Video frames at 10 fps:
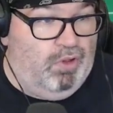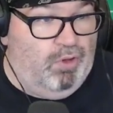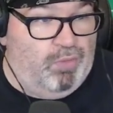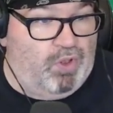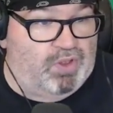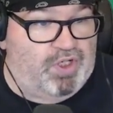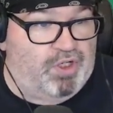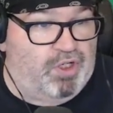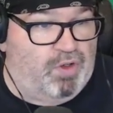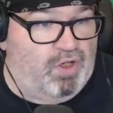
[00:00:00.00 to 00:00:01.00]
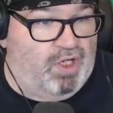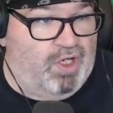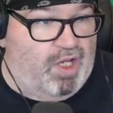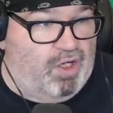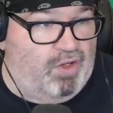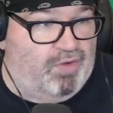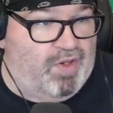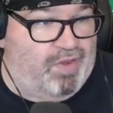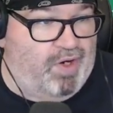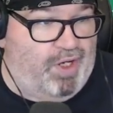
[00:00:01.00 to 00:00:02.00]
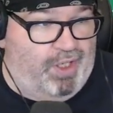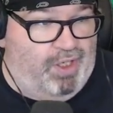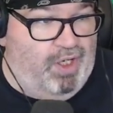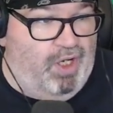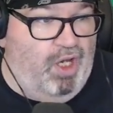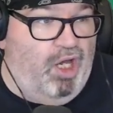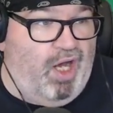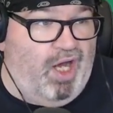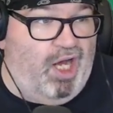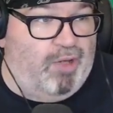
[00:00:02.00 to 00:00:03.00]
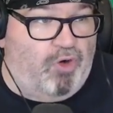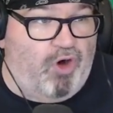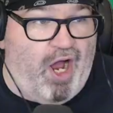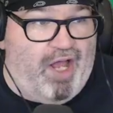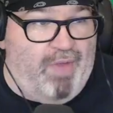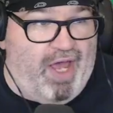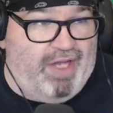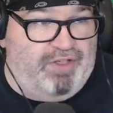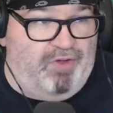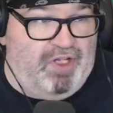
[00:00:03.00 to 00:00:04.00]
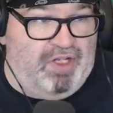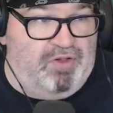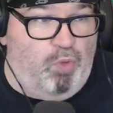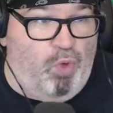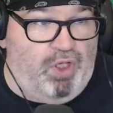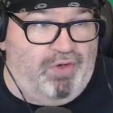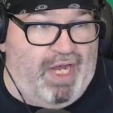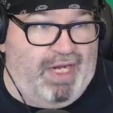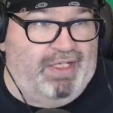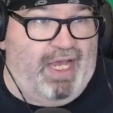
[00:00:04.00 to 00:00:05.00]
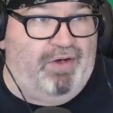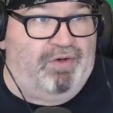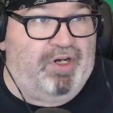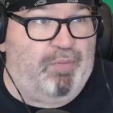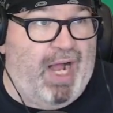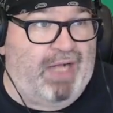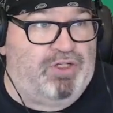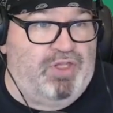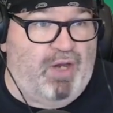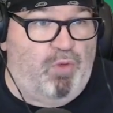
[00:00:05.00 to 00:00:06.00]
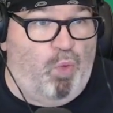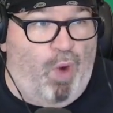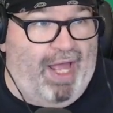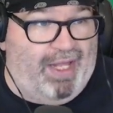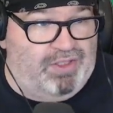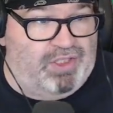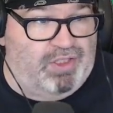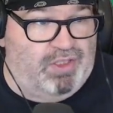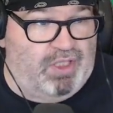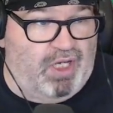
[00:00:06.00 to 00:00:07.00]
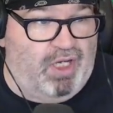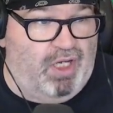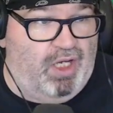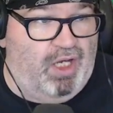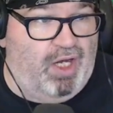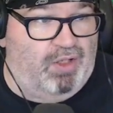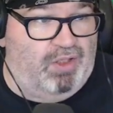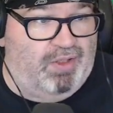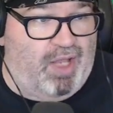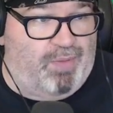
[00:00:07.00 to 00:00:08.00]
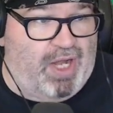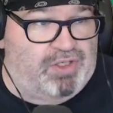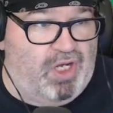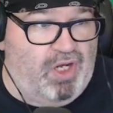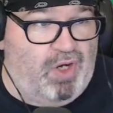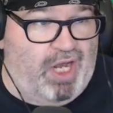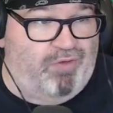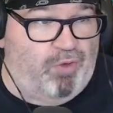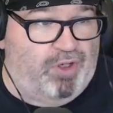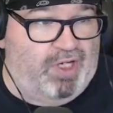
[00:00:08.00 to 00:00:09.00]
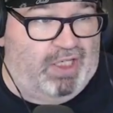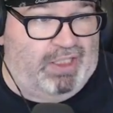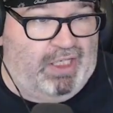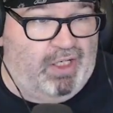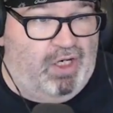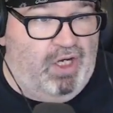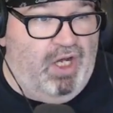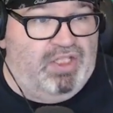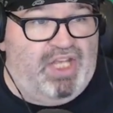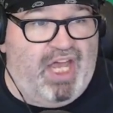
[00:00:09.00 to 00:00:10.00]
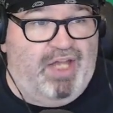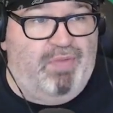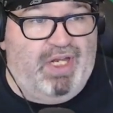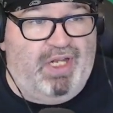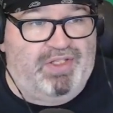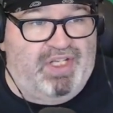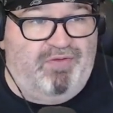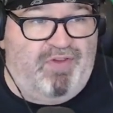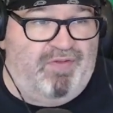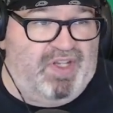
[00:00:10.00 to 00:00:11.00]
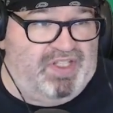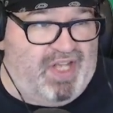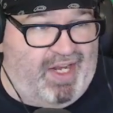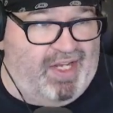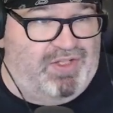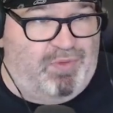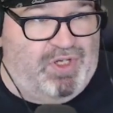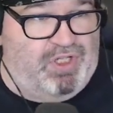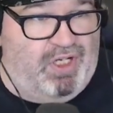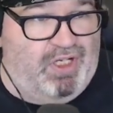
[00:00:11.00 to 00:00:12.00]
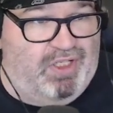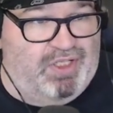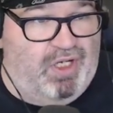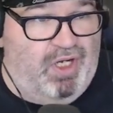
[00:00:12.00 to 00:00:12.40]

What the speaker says: Paul Turner, cover 3. Mariah May defeated Willow Nightingale in a match that went, how long did that match go? I have it written down here. 10 minutes and 50 seconds, which is